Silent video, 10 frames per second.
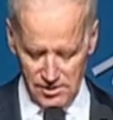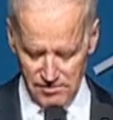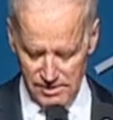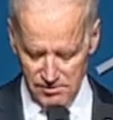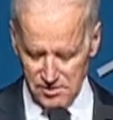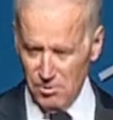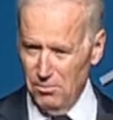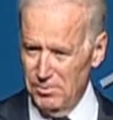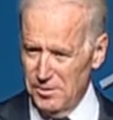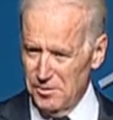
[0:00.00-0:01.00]
I've met with small
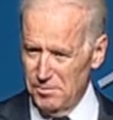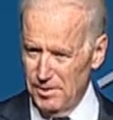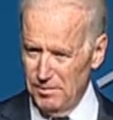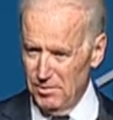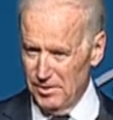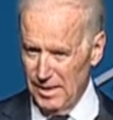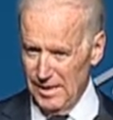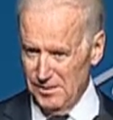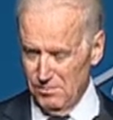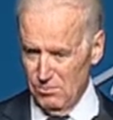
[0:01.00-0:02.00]
business people, the
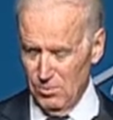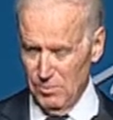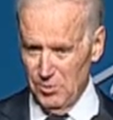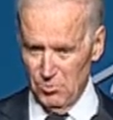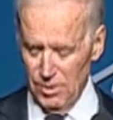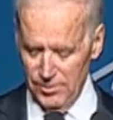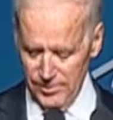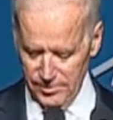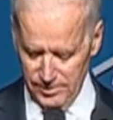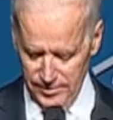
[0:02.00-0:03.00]
guys and women who run
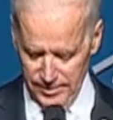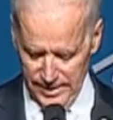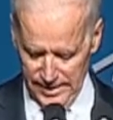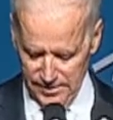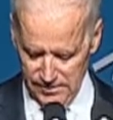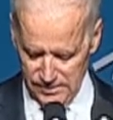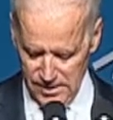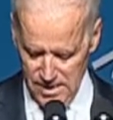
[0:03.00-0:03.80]
the diners.